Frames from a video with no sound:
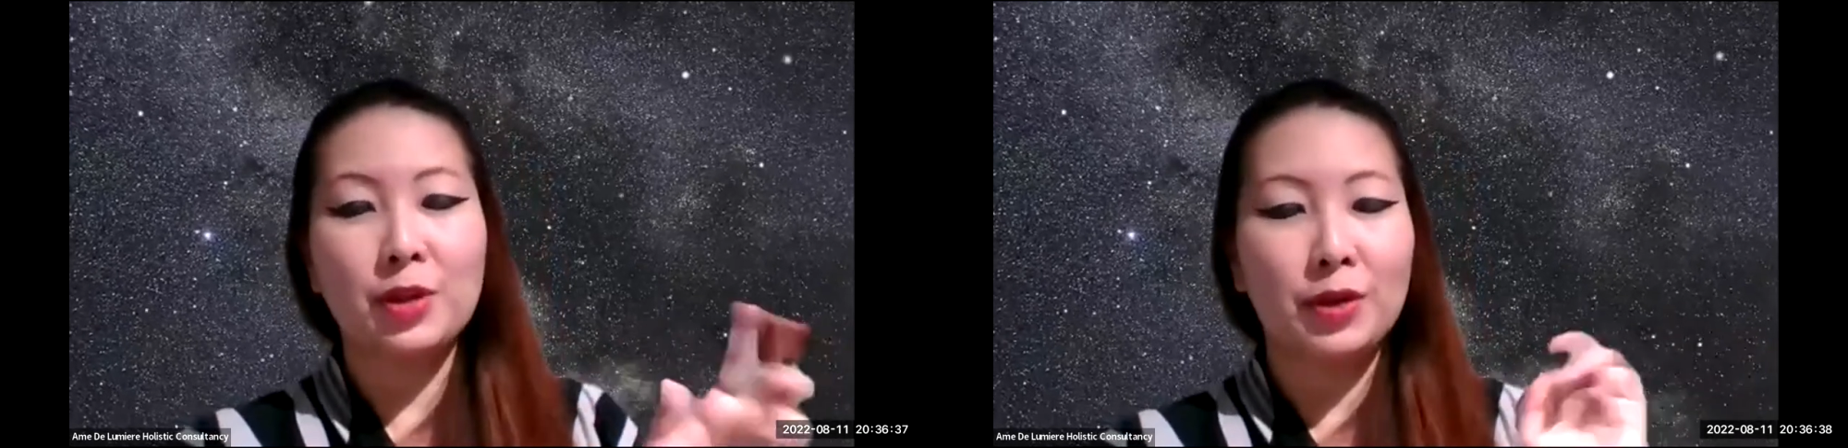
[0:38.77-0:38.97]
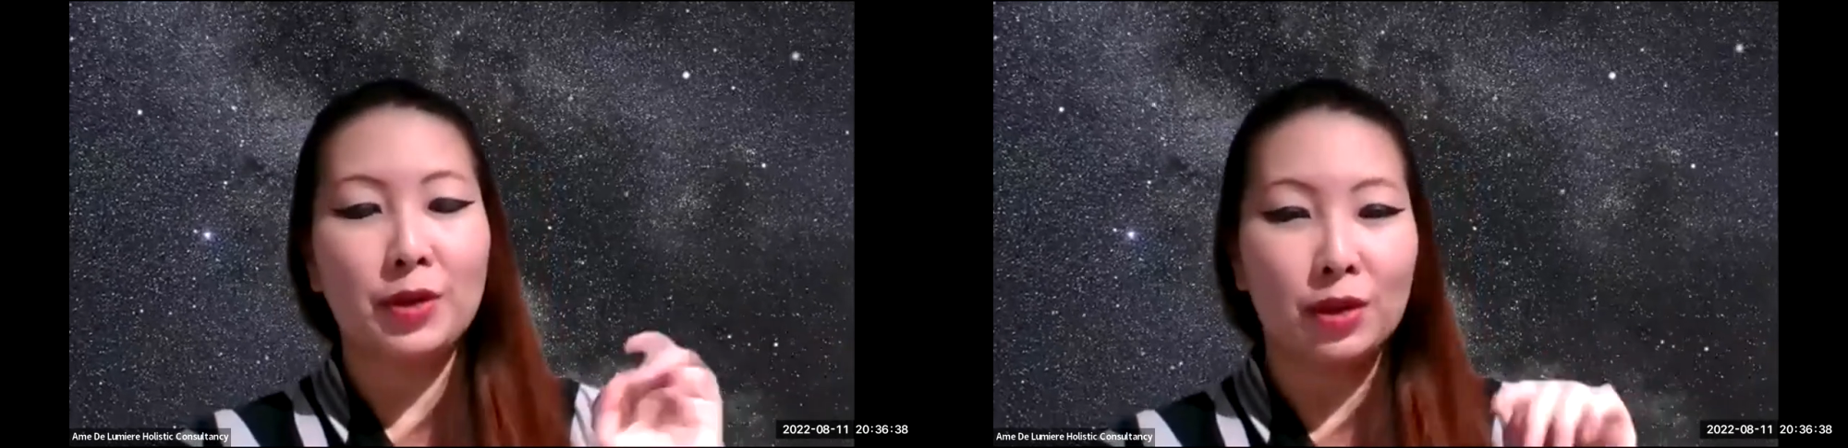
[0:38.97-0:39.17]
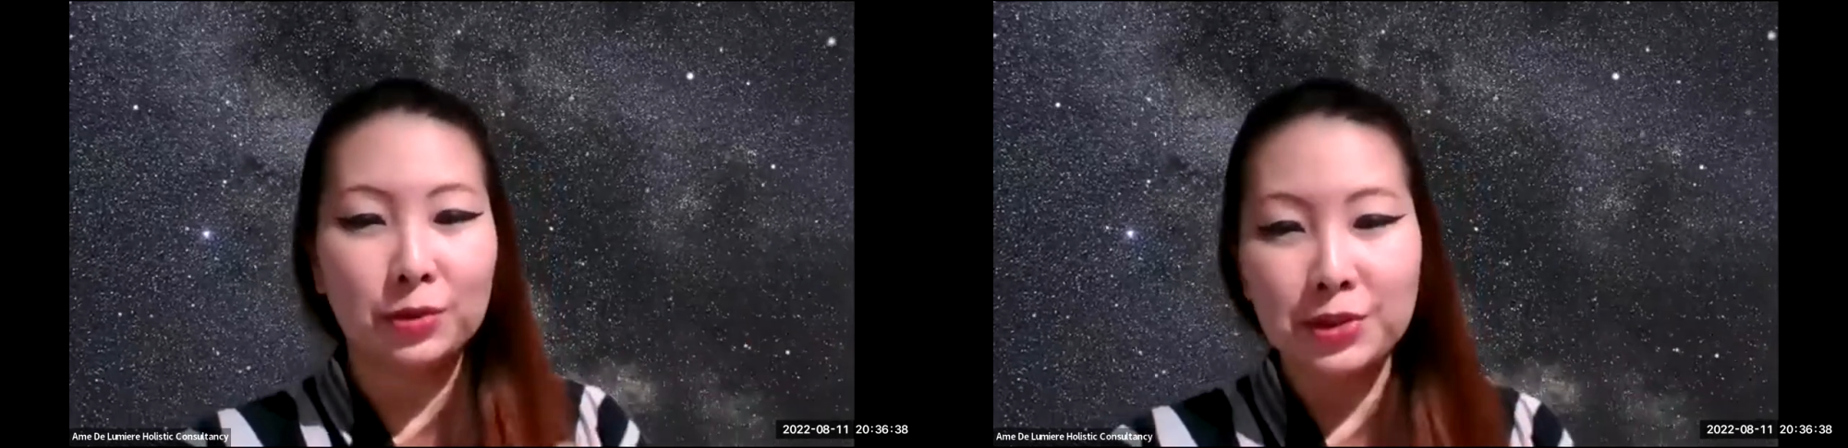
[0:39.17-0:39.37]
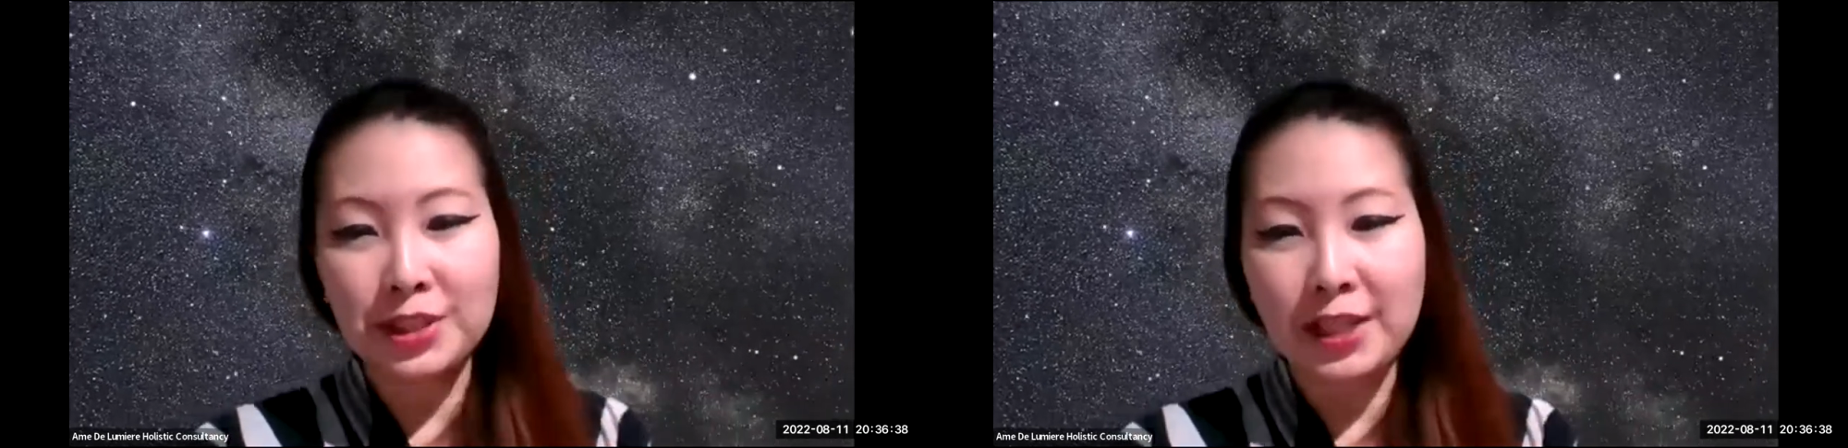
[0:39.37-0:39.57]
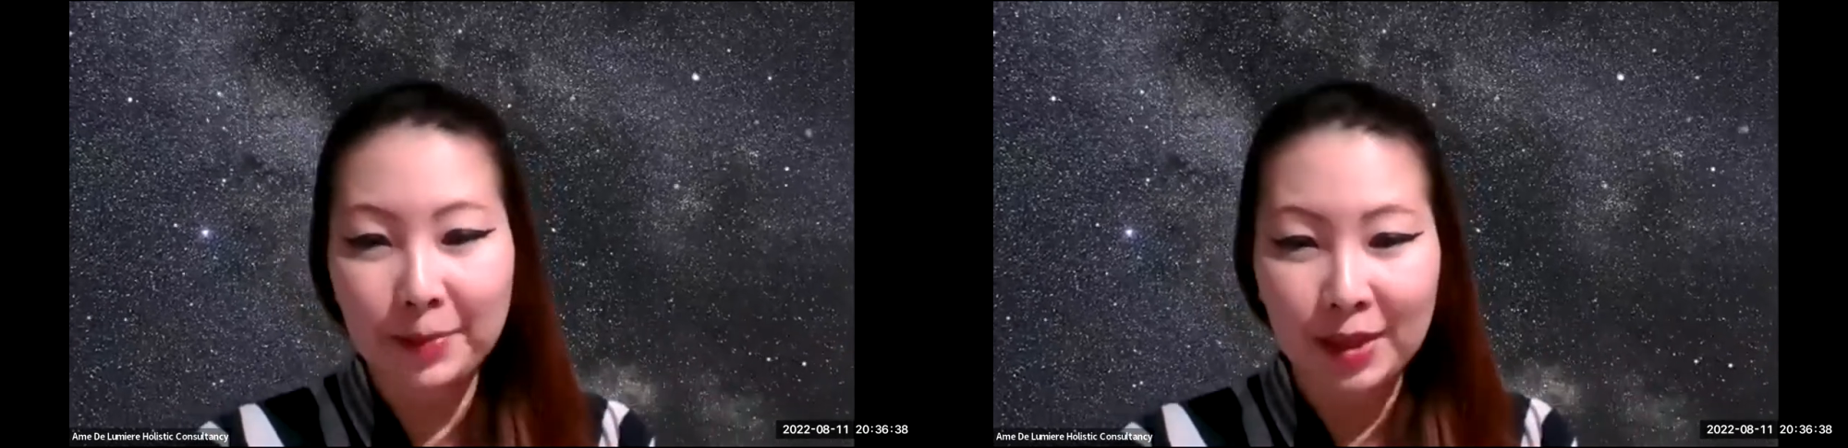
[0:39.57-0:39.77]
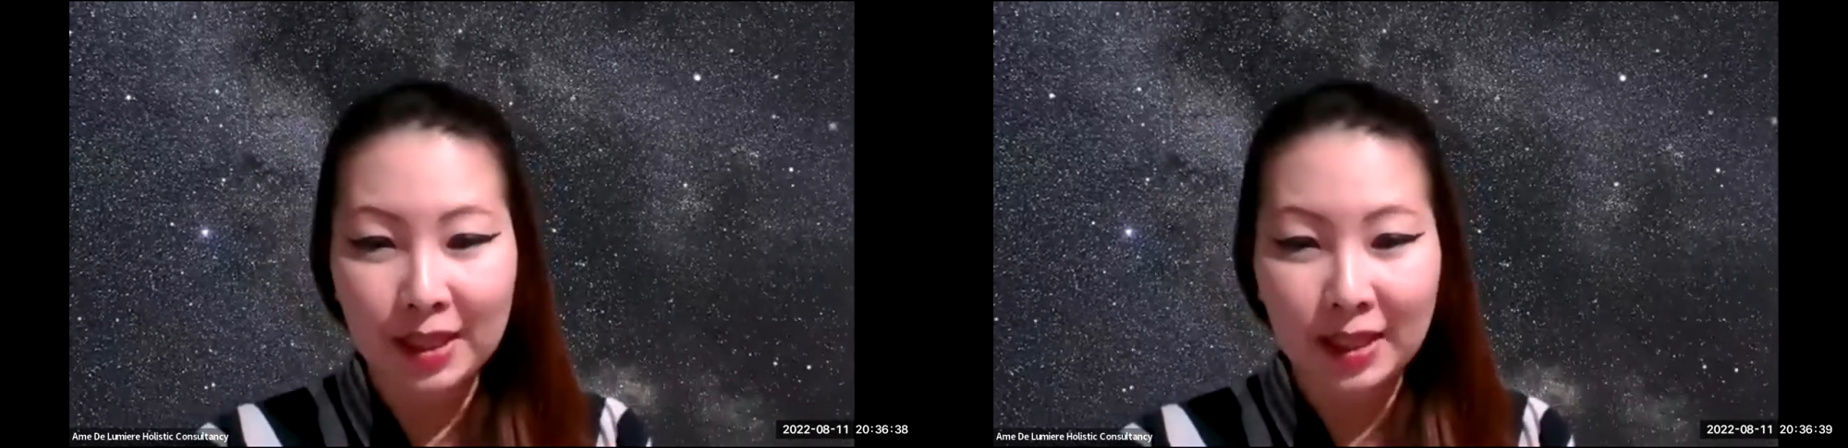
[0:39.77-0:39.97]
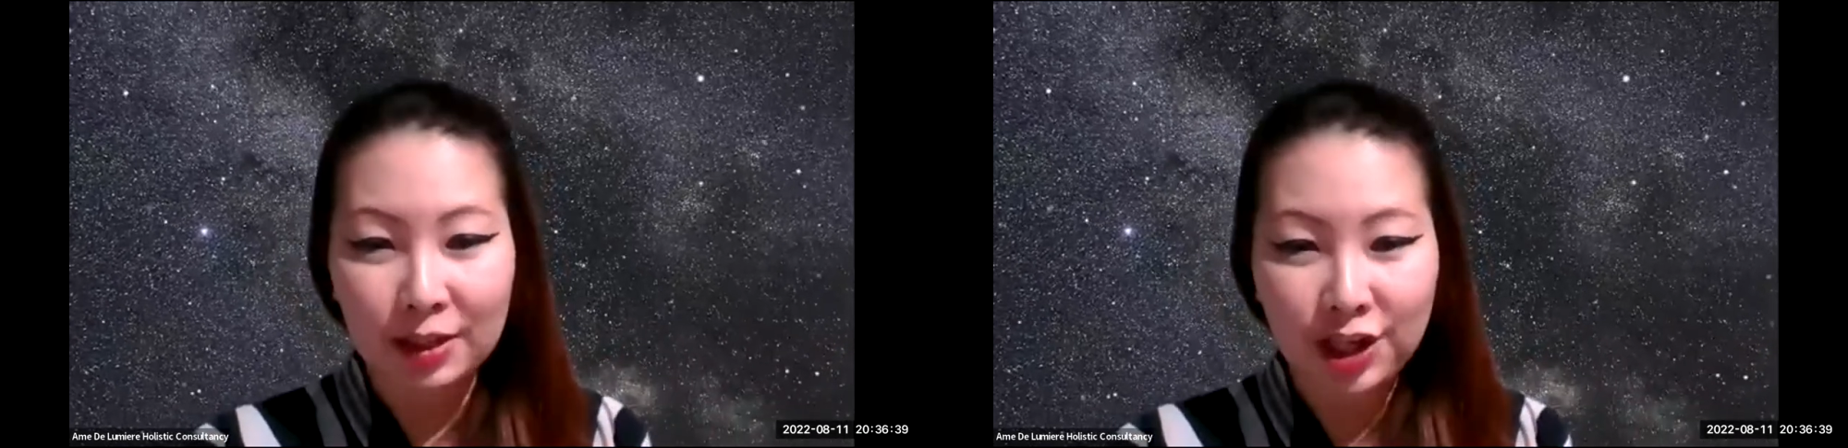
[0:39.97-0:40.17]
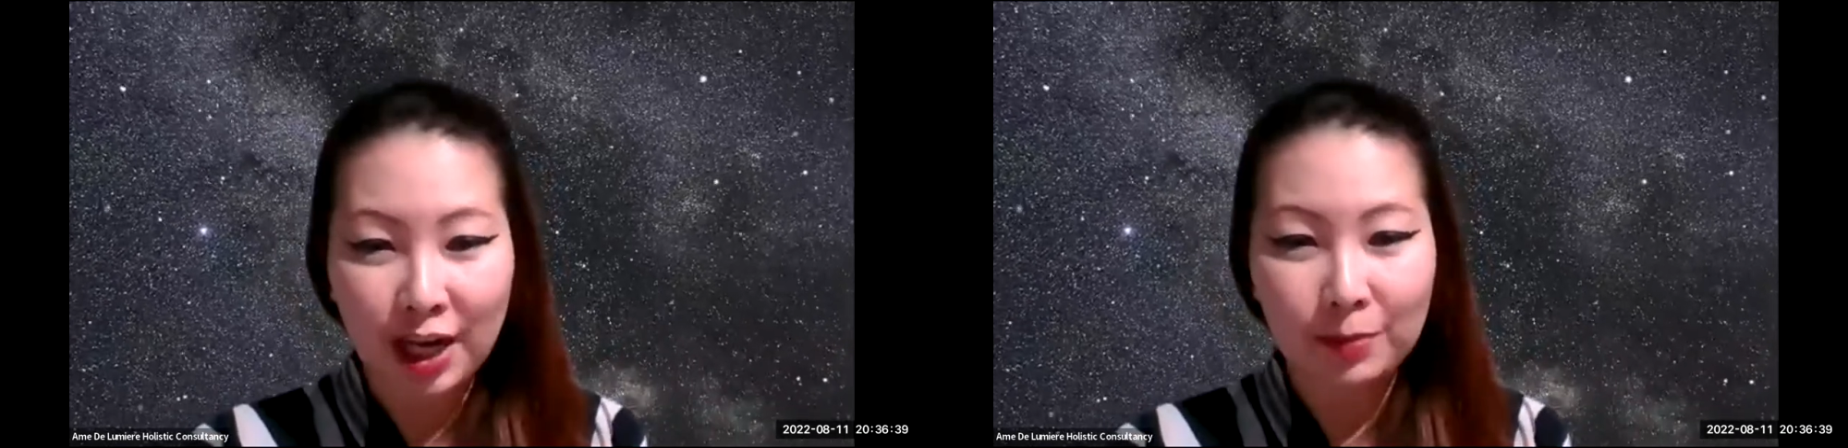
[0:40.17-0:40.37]
you can also type it in
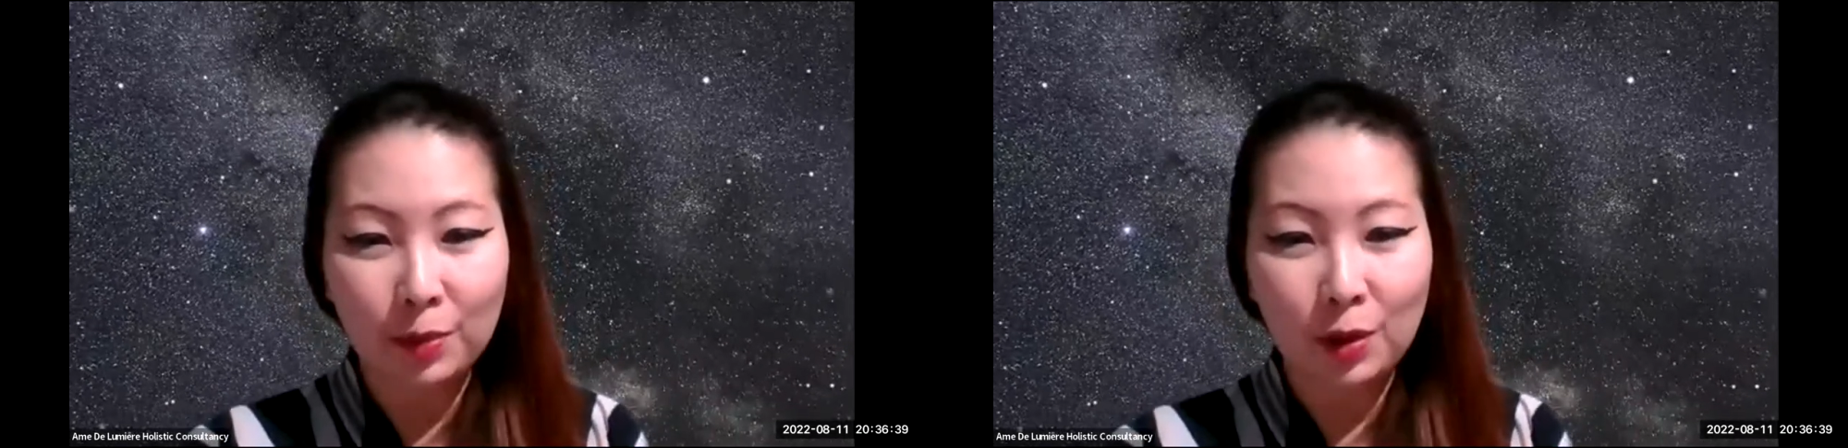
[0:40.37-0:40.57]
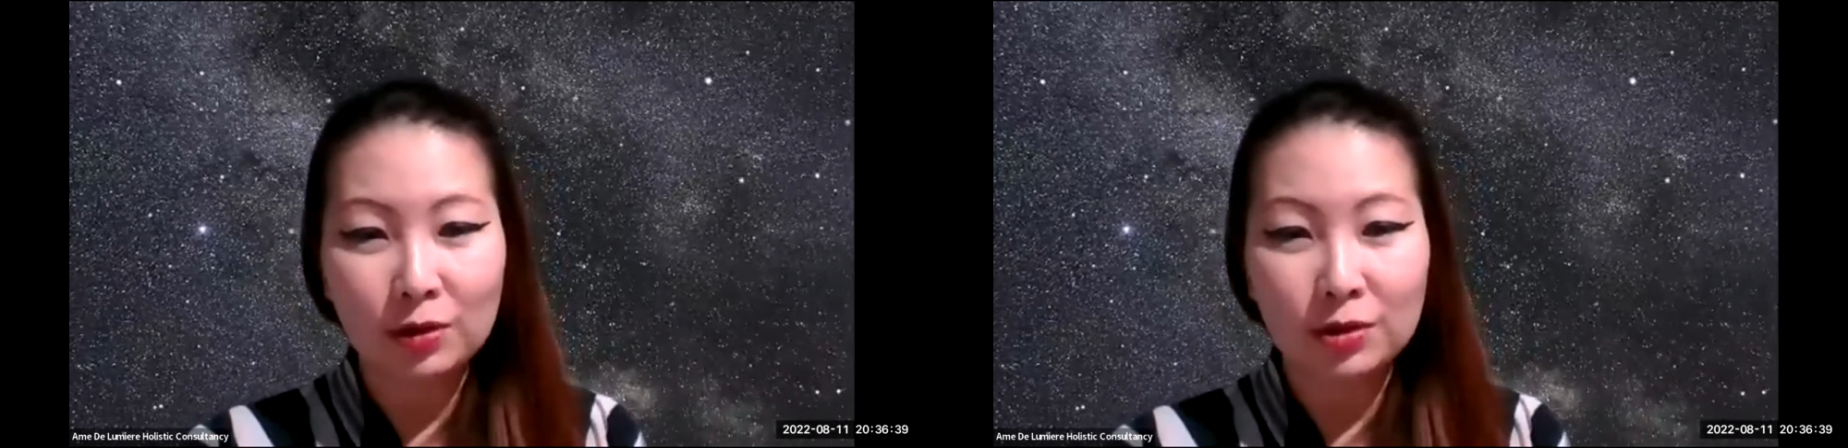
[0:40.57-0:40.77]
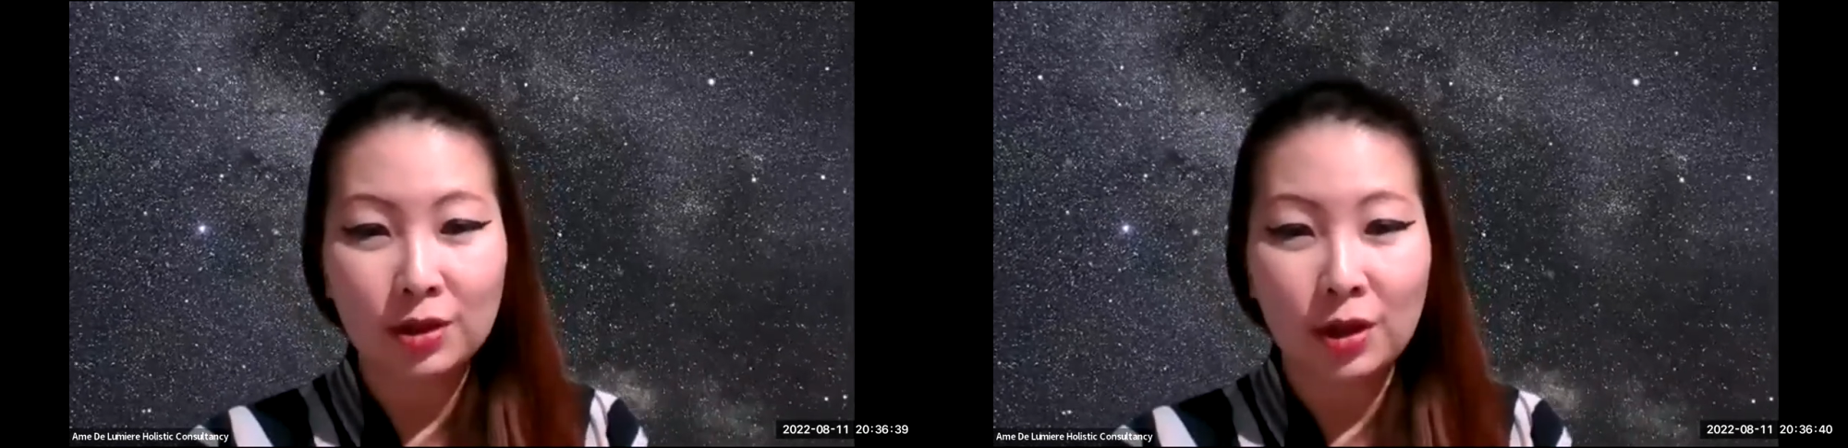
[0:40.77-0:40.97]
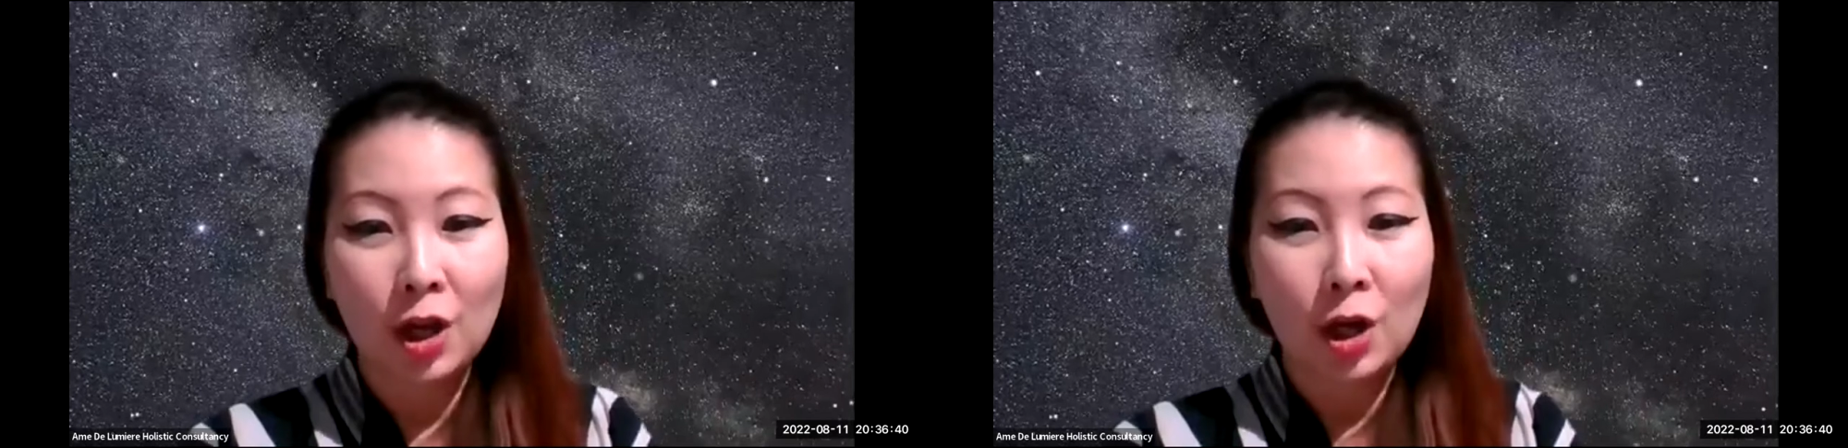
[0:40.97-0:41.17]
the chat box,